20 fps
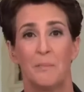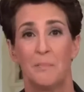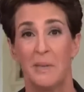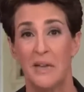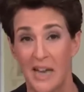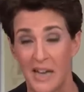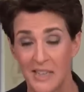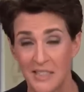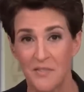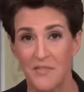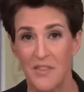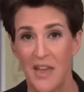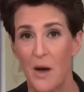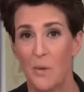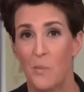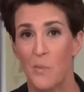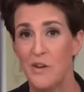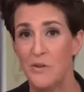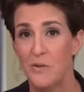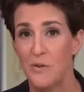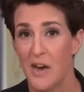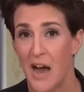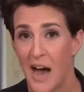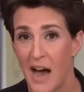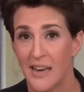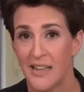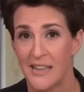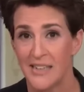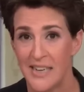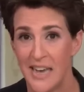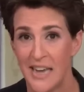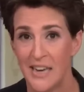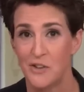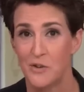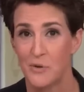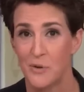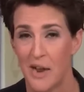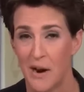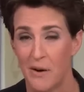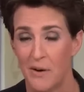Because of that, we do not
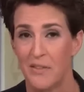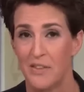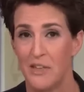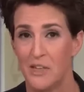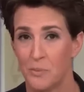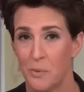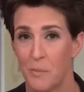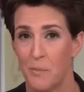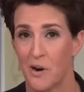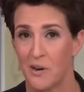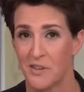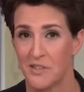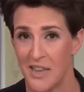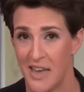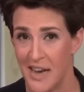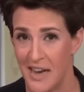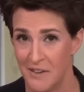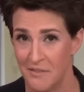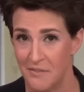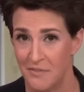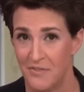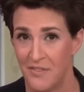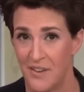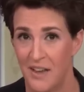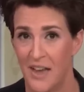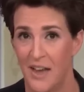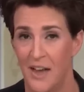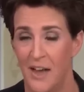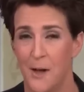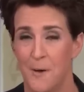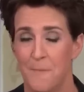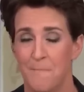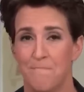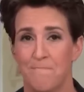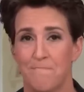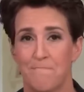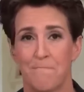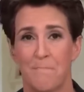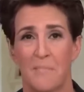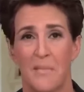intend to carry these remarks live.
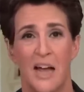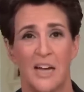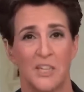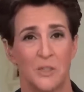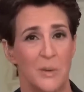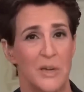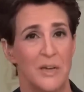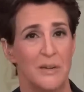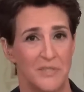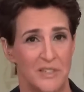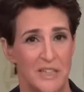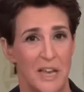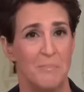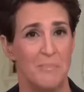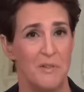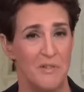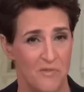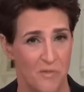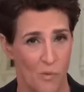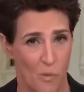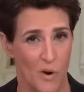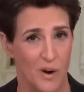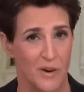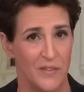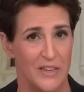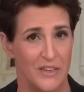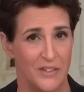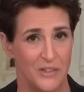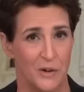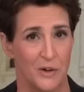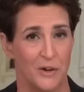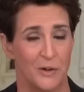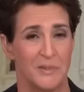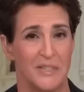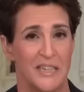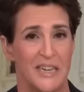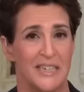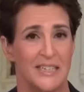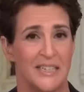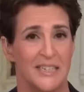Um, as we have said before in these
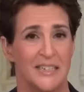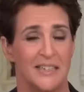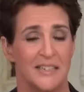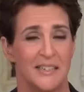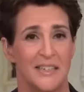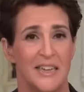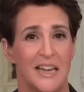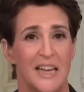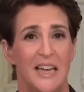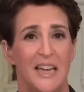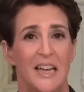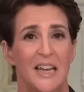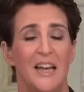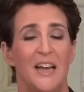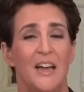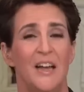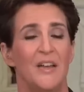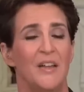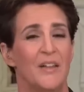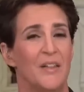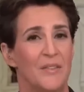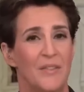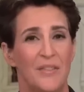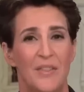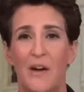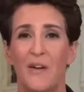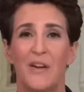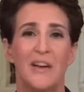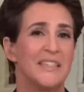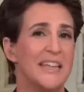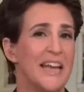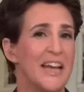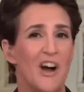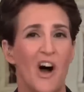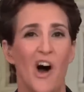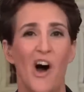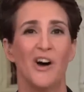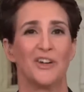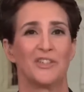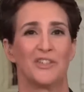circumstances, there is a
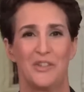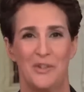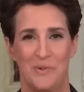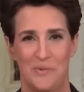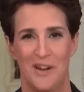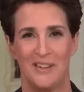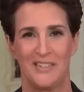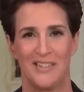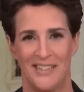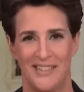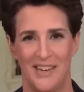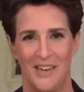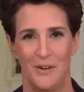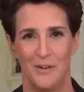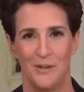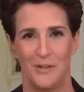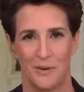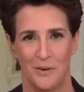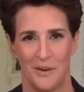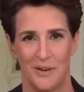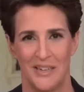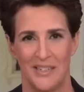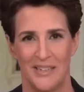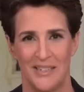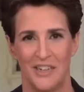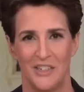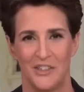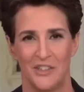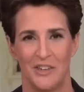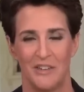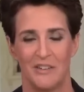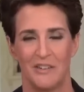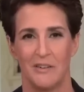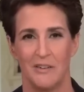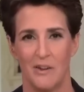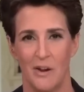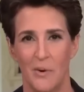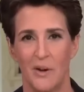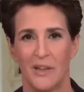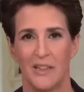cost to us as a news organization to
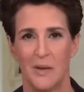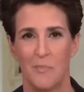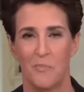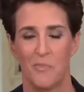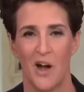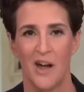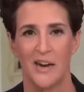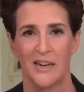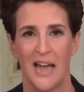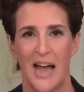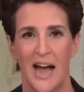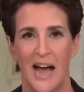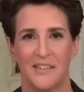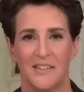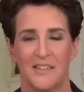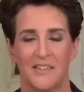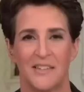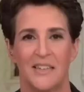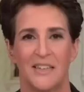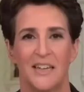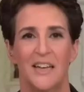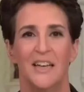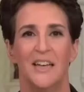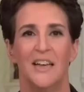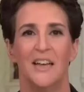knowingly broadcast